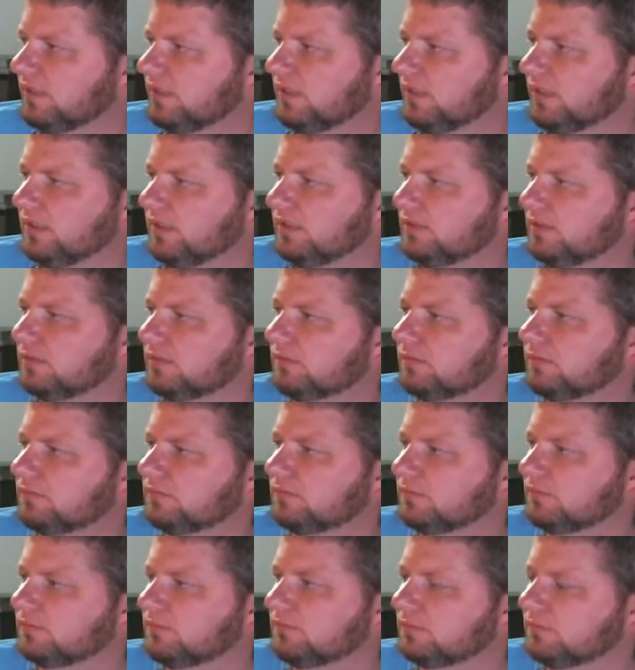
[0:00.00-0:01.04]

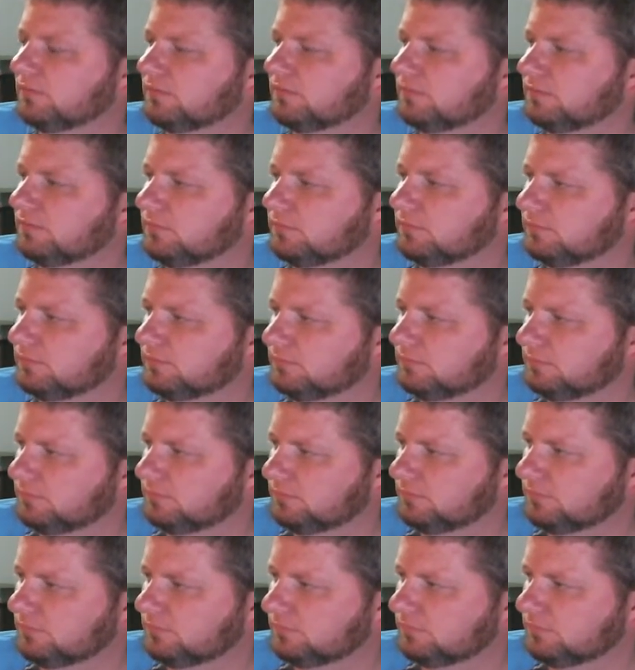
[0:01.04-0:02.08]

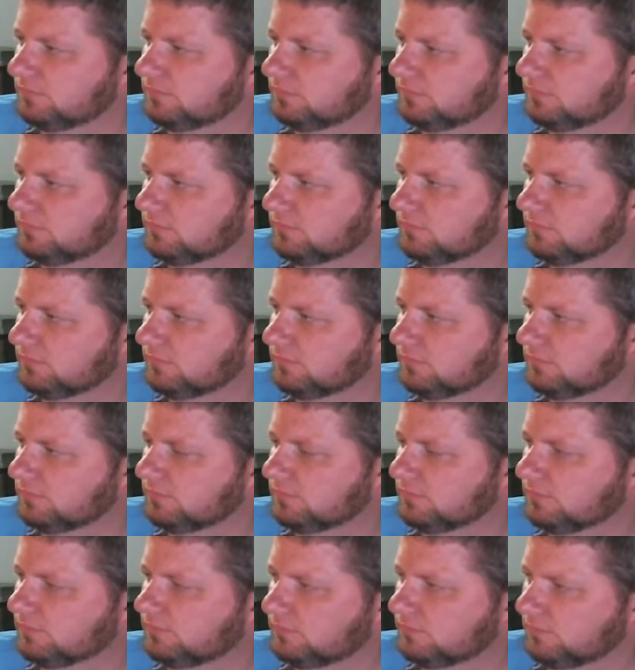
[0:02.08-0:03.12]

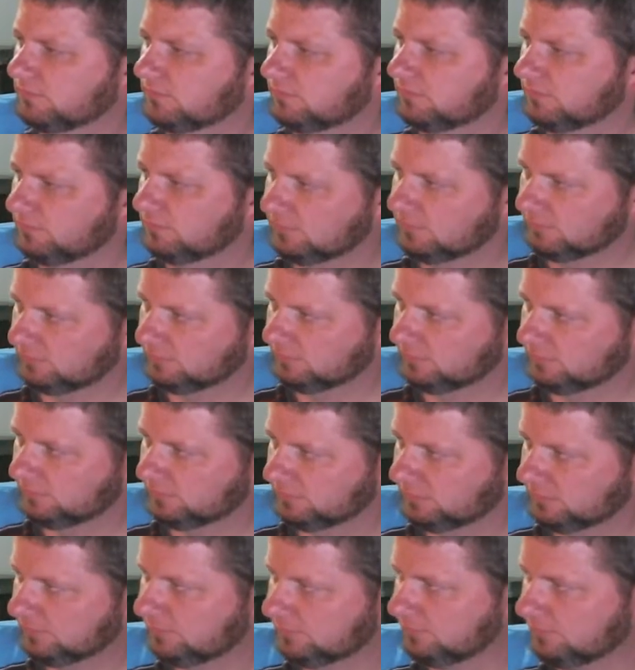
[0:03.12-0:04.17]

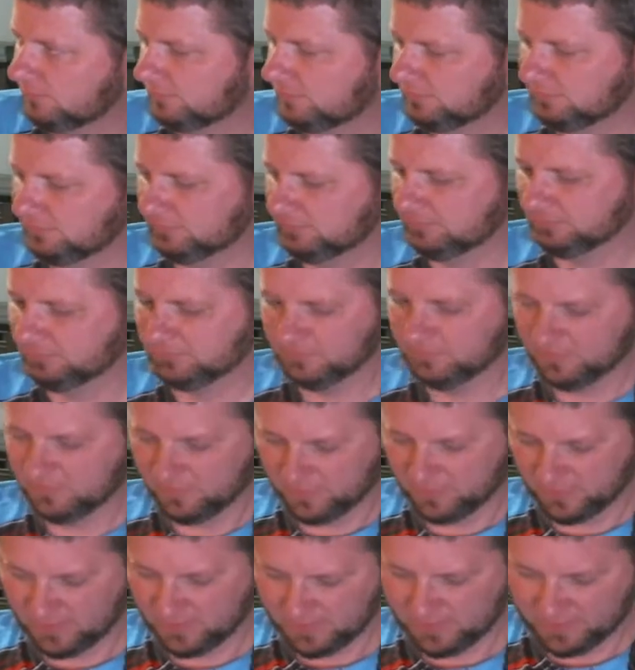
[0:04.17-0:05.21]

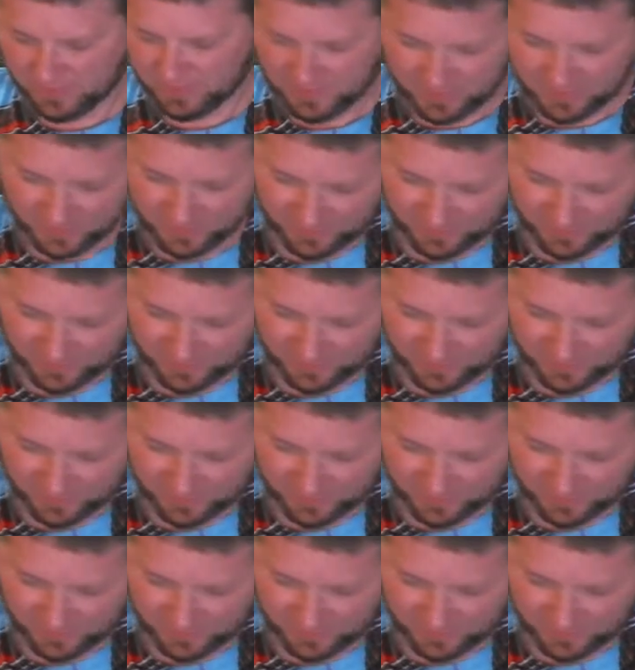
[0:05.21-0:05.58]
No words are spoken by the person on screen.